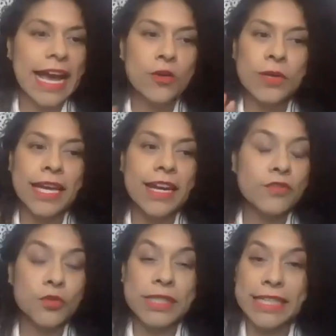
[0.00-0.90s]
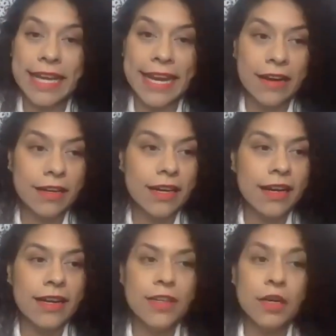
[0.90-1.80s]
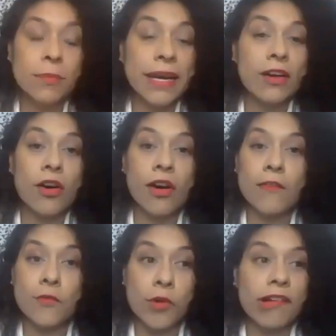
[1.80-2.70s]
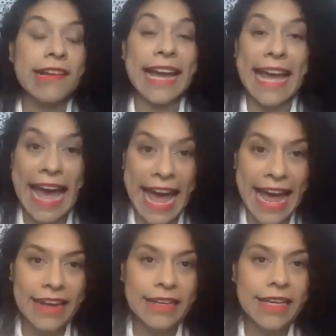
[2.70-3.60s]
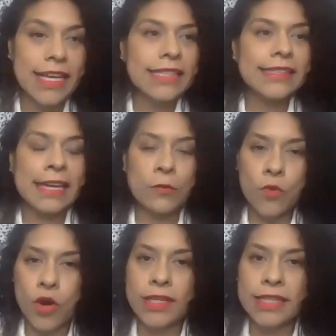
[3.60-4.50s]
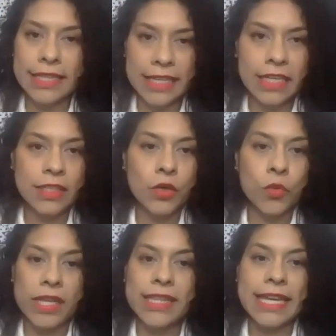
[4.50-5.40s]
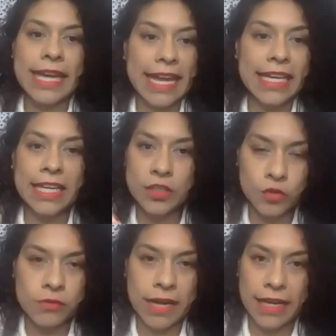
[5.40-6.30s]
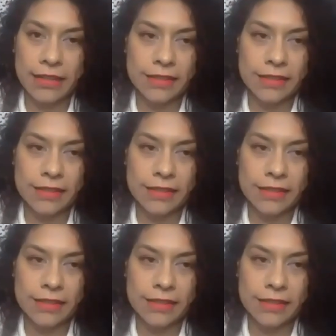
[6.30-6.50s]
I don't care if you need a haircut, you're better off wearing a hat than walking in with a do-rag.